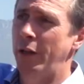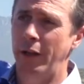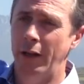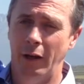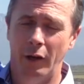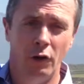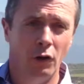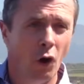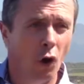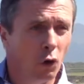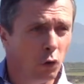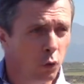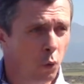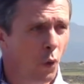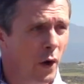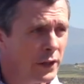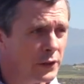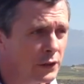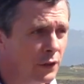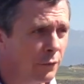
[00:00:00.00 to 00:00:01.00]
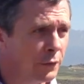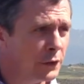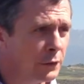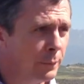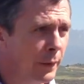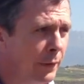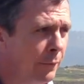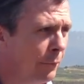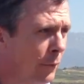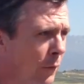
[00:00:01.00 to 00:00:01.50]
the northwest of
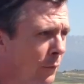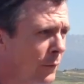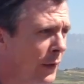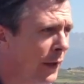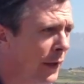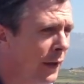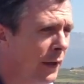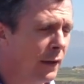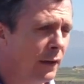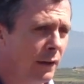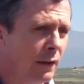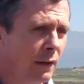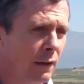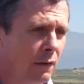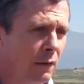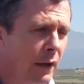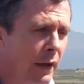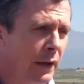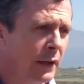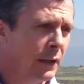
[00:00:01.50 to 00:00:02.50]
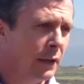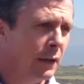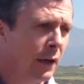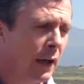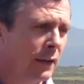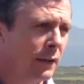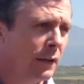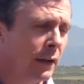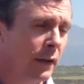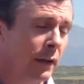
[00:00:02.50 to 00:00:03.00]
Spain, from the
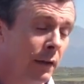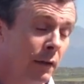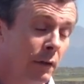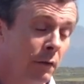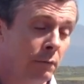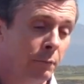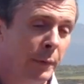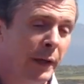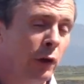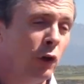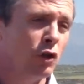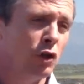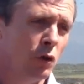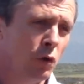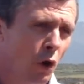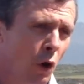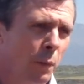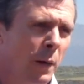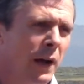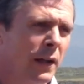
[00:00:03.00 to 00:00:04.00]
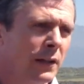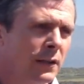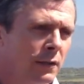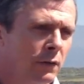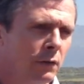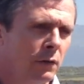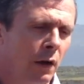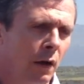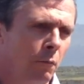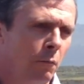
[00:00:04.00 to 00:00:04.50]
Picos de Europa, is
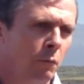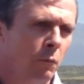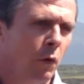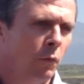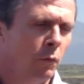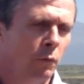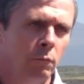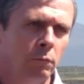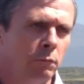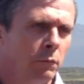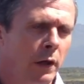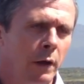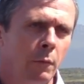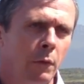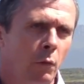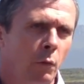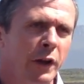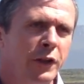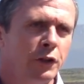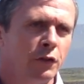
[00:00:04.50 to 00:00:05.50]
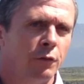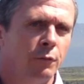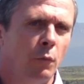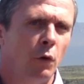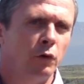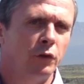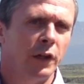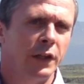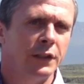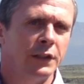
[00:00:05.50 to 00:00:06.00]
a range of
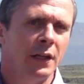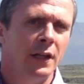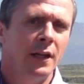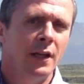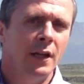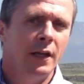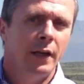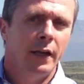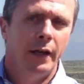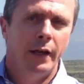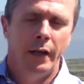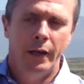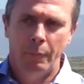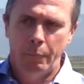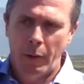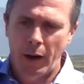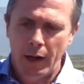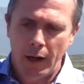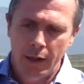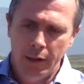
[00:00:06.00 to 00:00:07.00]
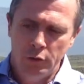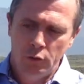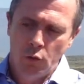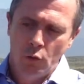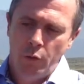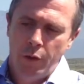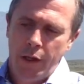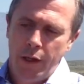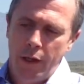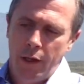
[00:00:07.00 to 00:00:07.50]
mountains parallel
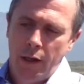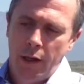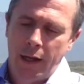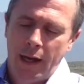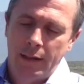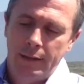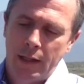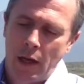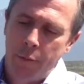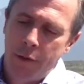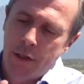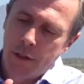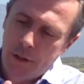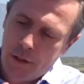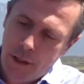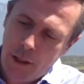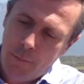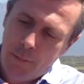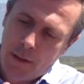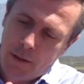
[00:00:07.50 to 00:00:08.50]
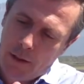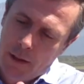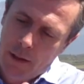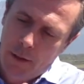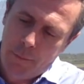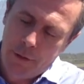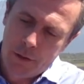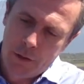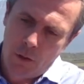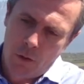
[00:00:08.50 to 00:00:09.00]
to the Cantabrian Sea, but a
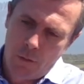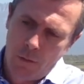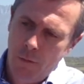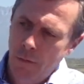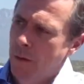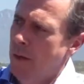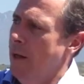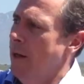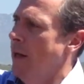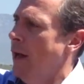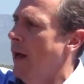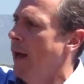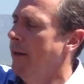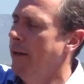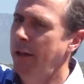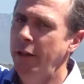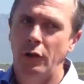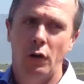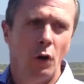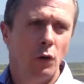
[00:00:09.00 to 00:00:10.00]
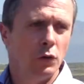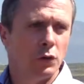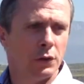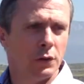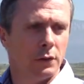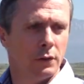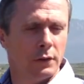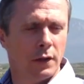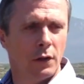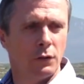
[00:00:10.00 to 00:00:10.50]
little bit shorter, and it goes
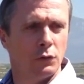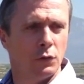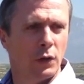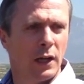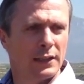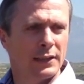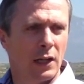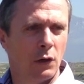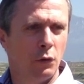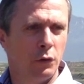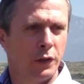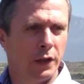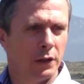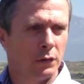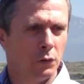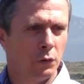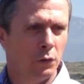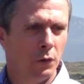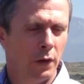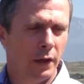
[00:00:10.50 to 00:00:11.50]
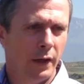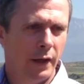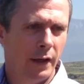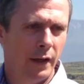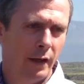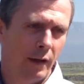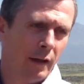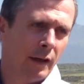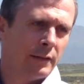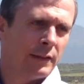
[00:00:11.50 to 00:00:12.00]
down to Catalonia, to
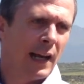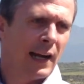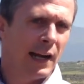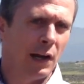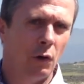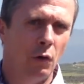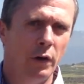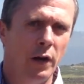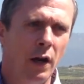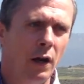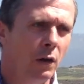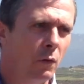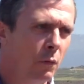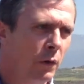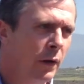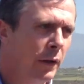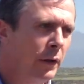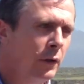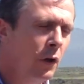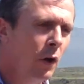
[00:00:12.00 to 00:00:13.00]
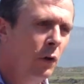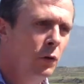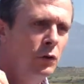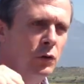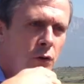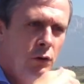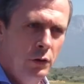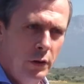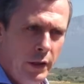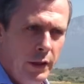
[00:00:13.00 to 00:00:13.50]
Tarragona, where it
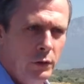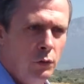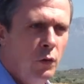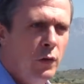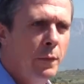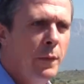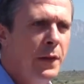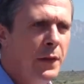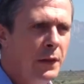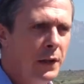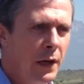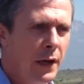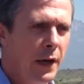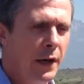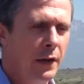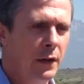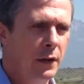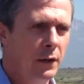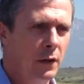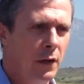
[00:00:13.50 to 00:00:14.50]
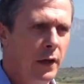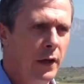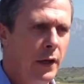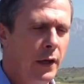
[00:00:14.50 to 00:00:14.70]
goes to the Mediterranean